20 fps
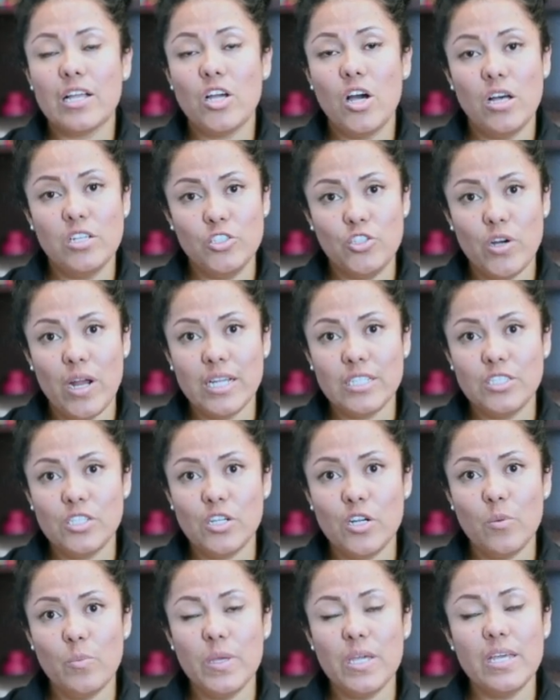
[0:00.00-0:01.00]

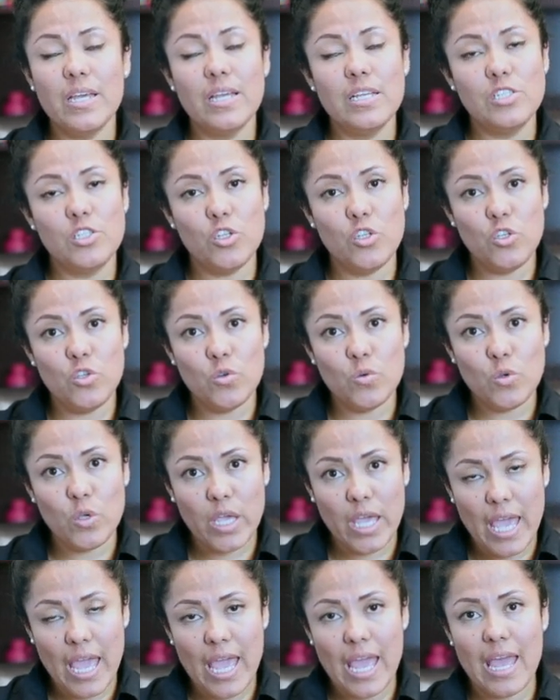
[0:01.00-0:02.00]
contractor, because you
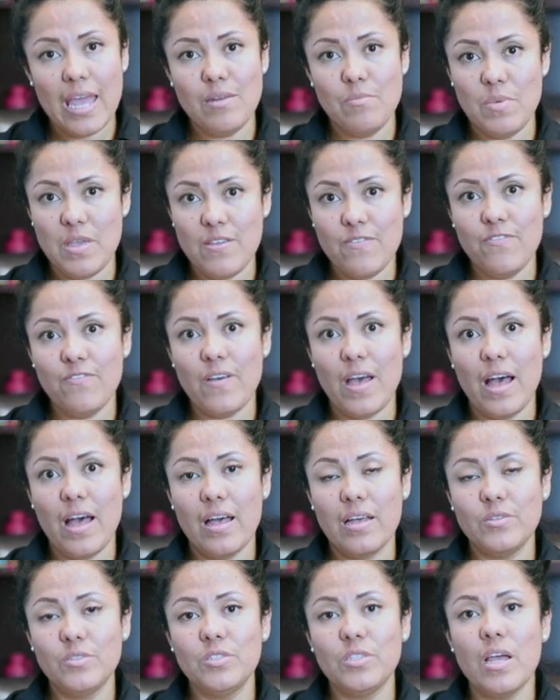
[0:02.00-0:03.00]
can be
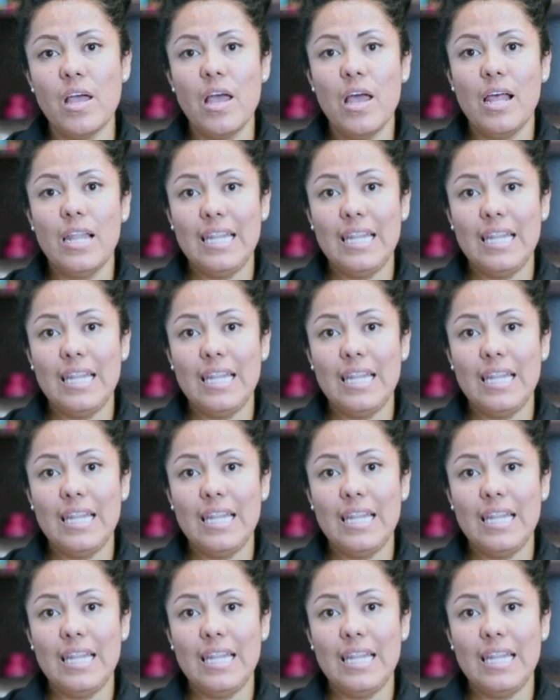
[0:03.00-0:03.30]
found